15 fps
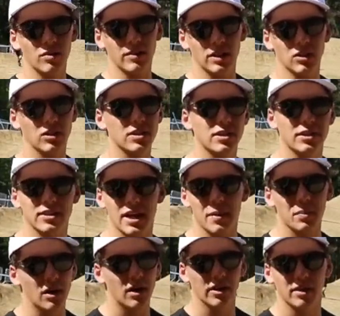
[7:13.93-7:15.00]
of it looks the
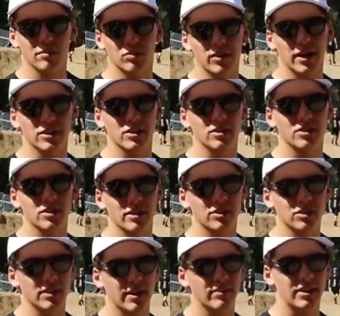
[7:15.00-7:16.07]
same. A lot of compressions, you
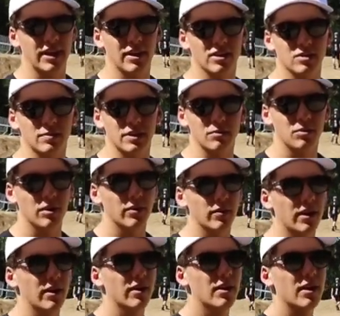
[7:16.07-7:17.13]
just have to carry speed pretty
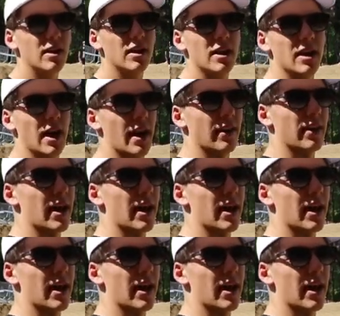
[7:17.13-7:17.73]
well. And